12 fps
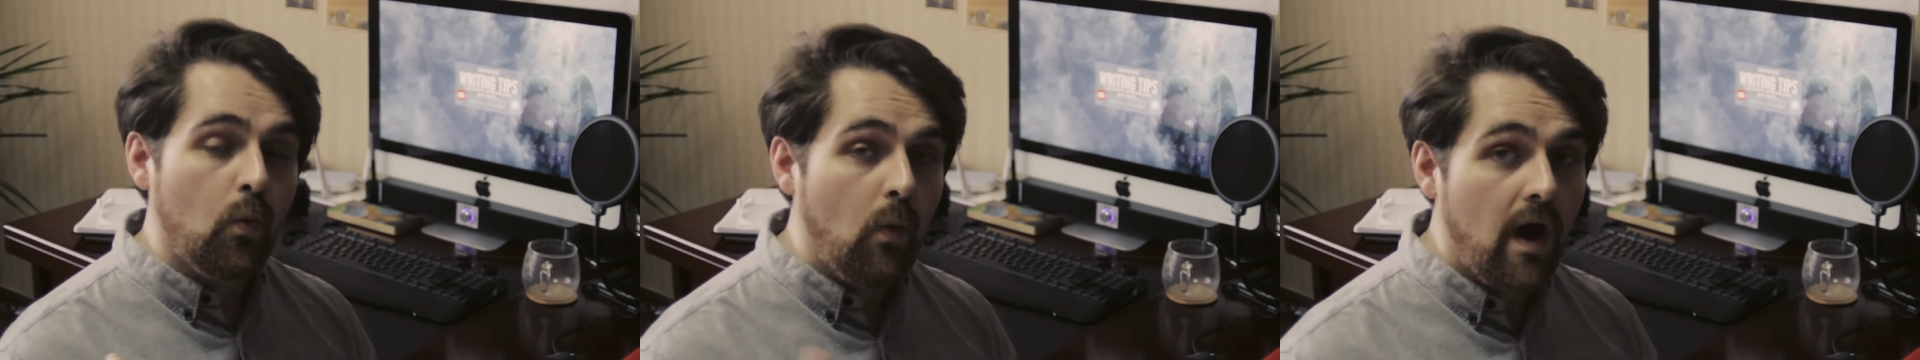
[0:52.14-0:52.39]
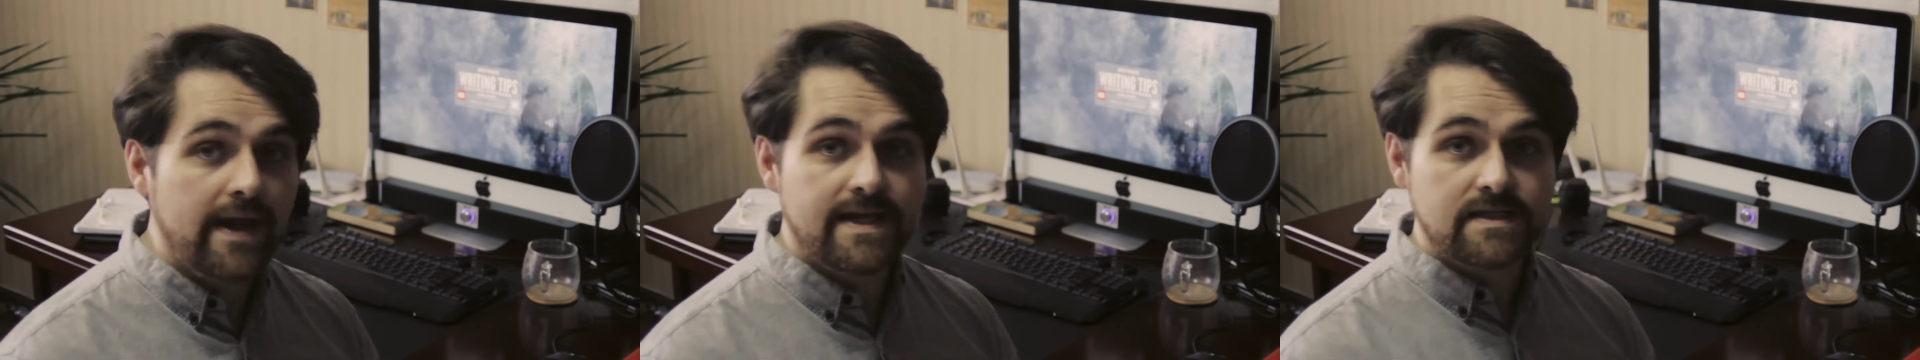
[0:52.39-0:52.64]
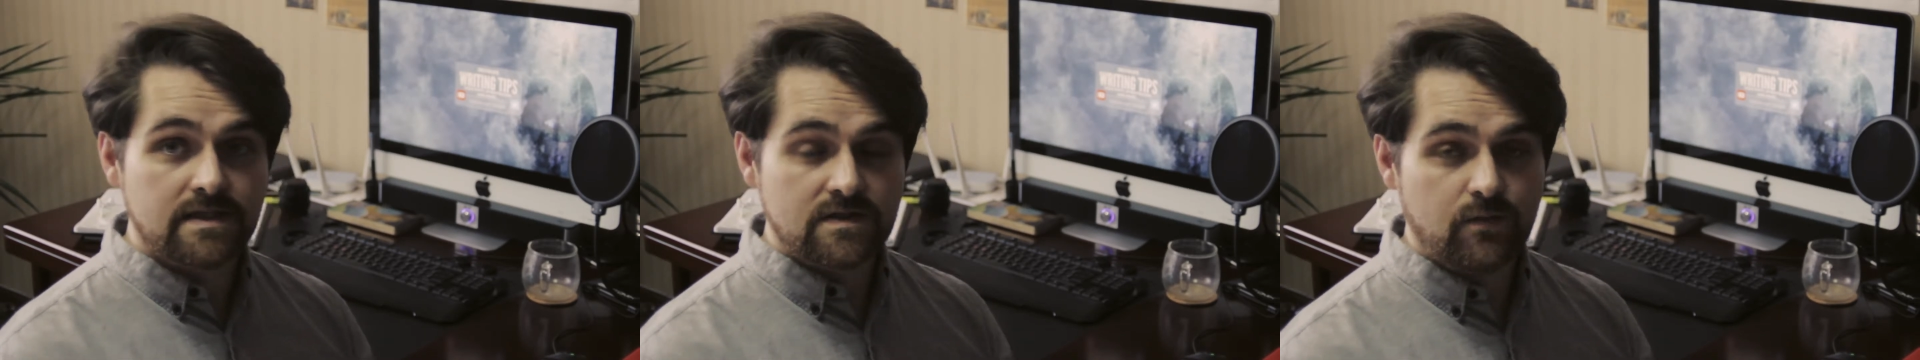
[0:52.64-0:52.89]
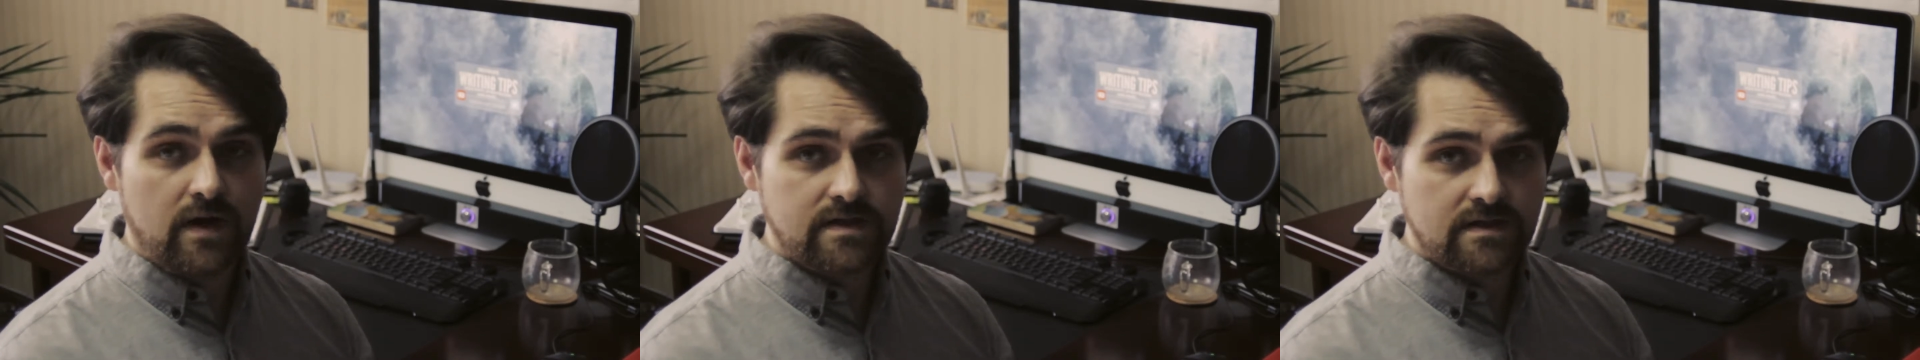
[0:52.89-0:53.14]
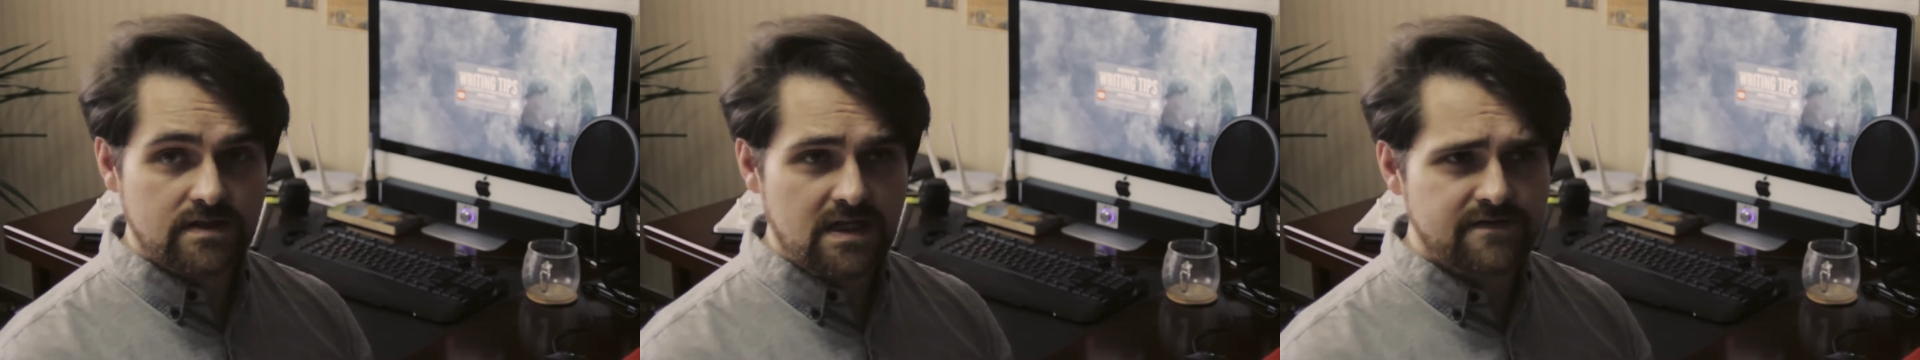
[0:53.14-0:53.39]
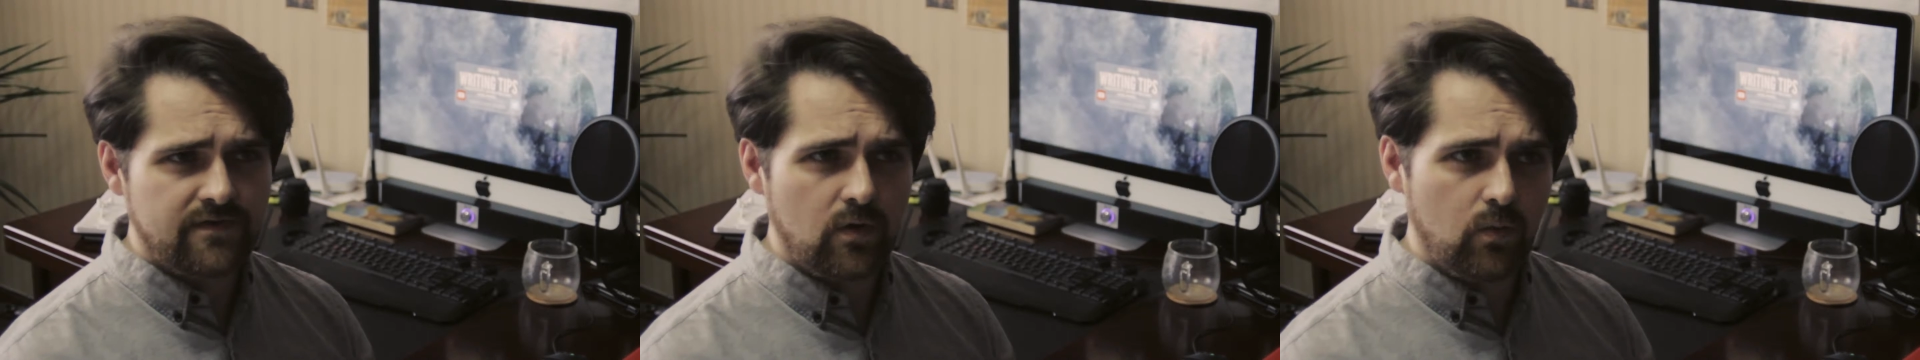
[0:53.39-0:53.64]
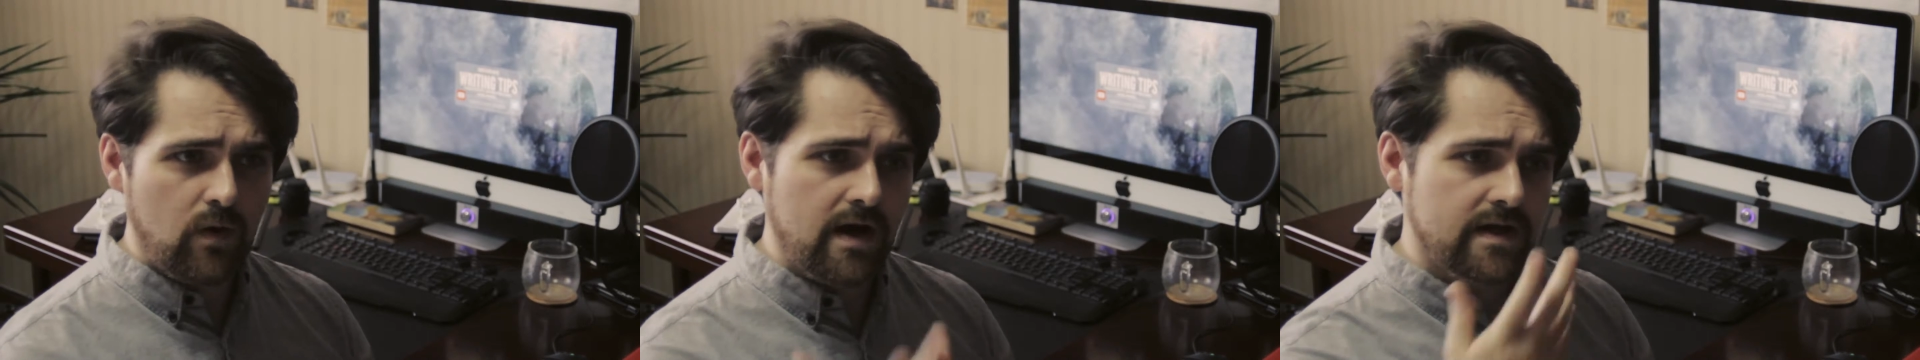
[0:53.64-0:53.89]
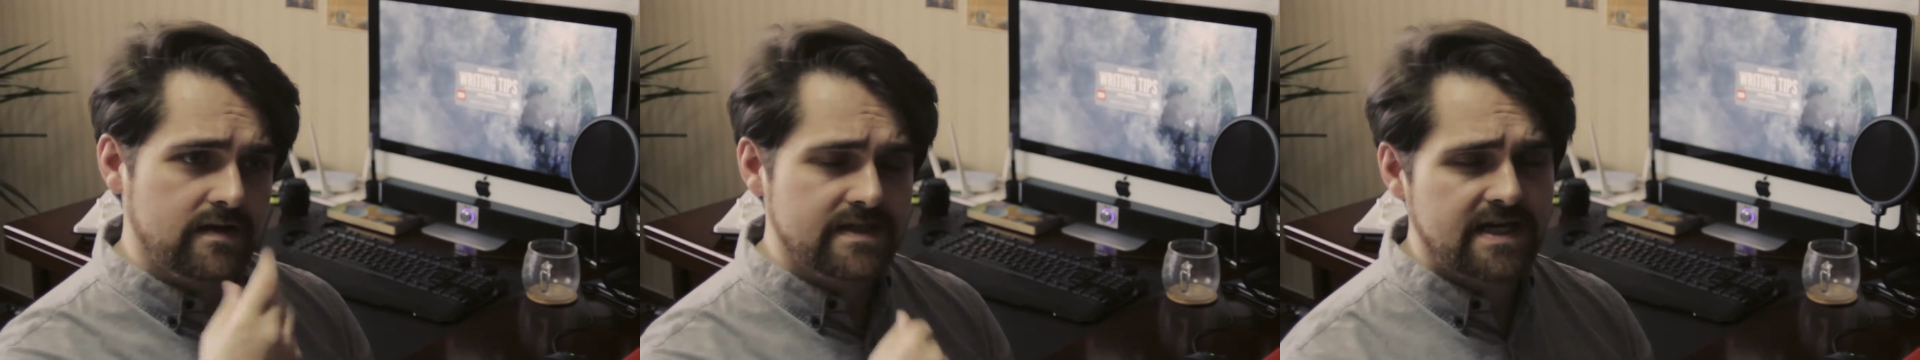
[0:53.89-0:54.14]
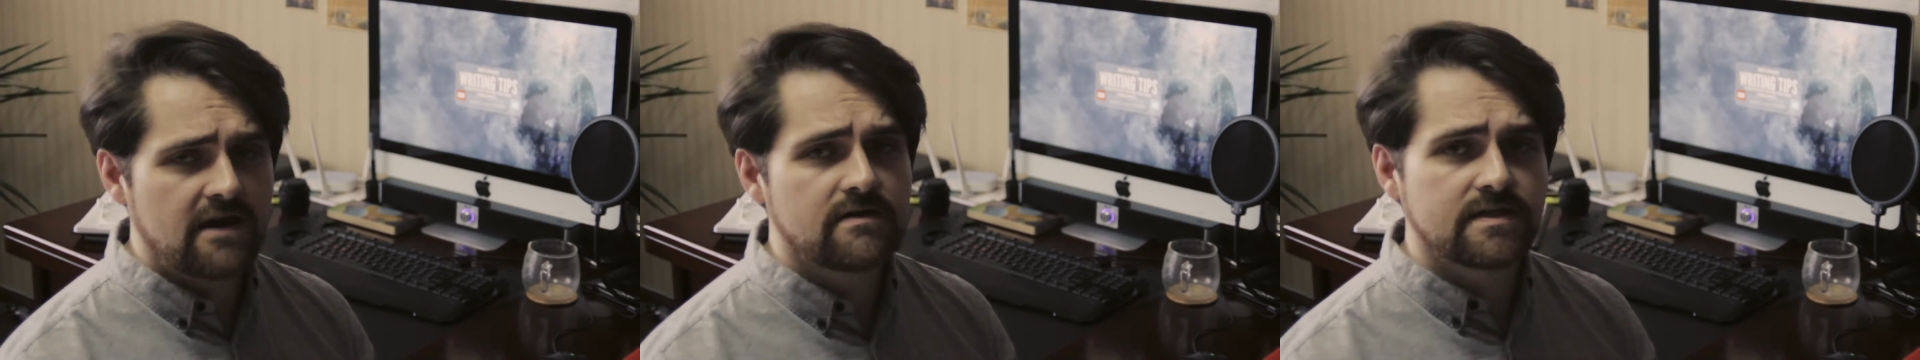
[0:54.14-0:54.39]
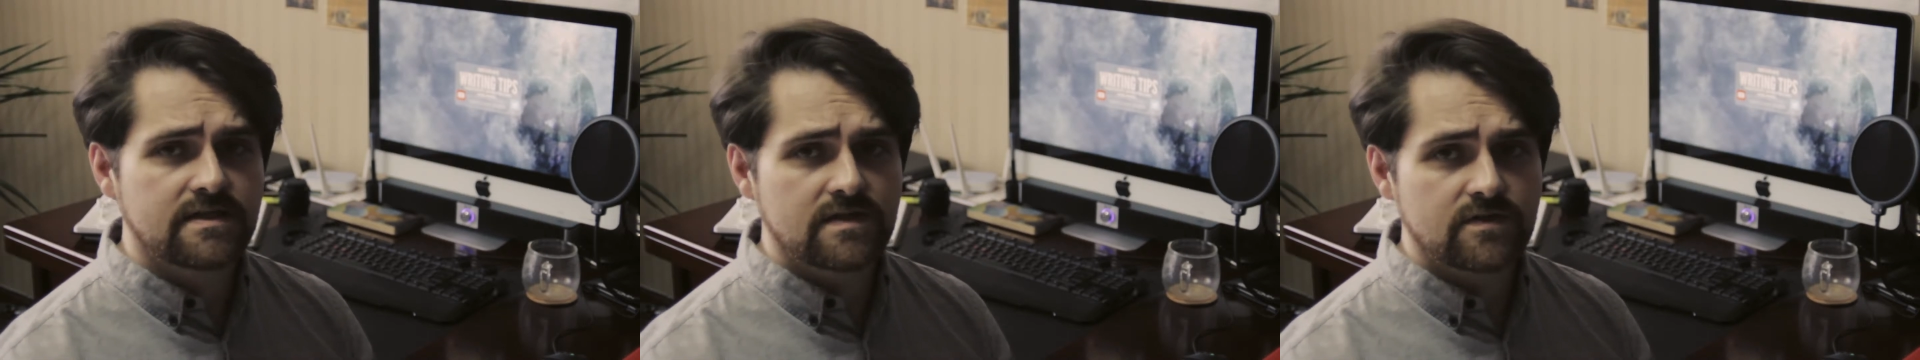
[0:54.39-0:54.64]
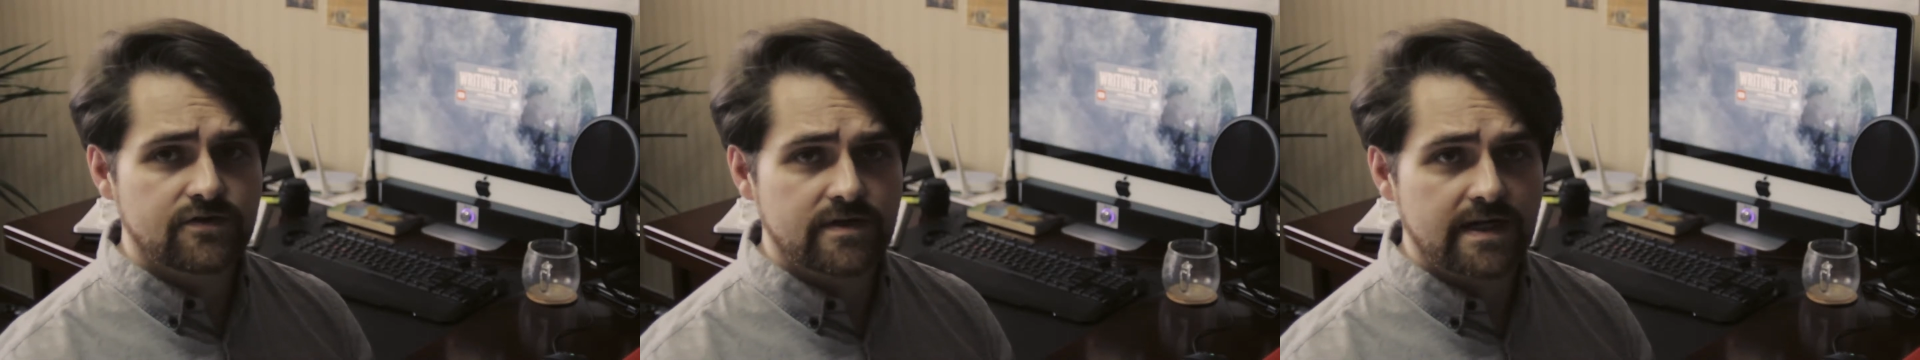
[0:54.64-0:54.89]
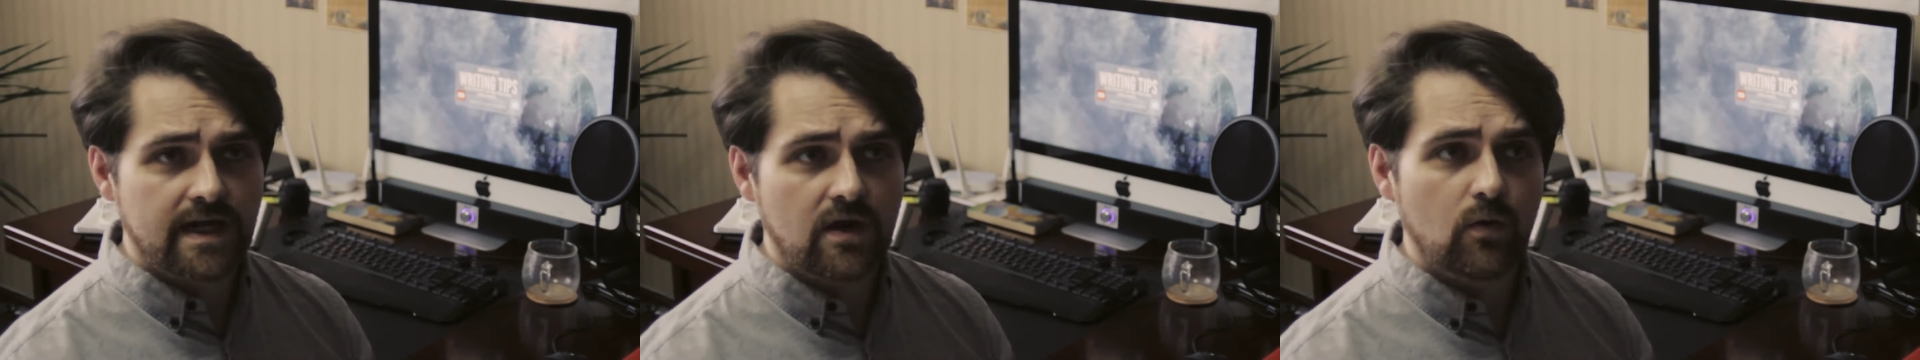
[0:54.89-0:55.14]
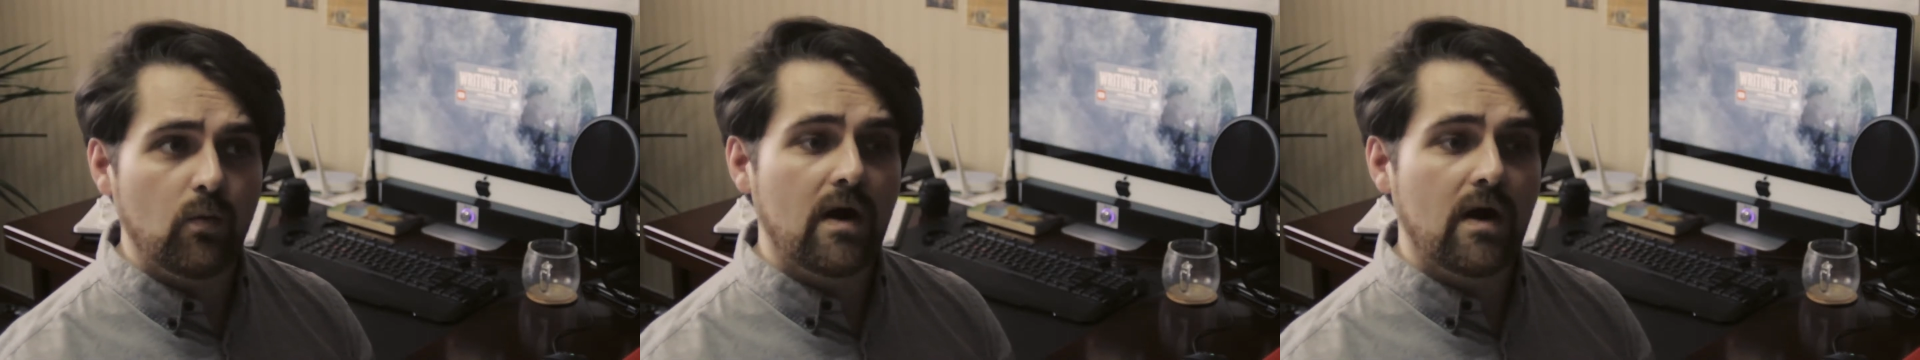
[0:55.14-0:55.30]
why is this work successful? Why are these characters intriguing?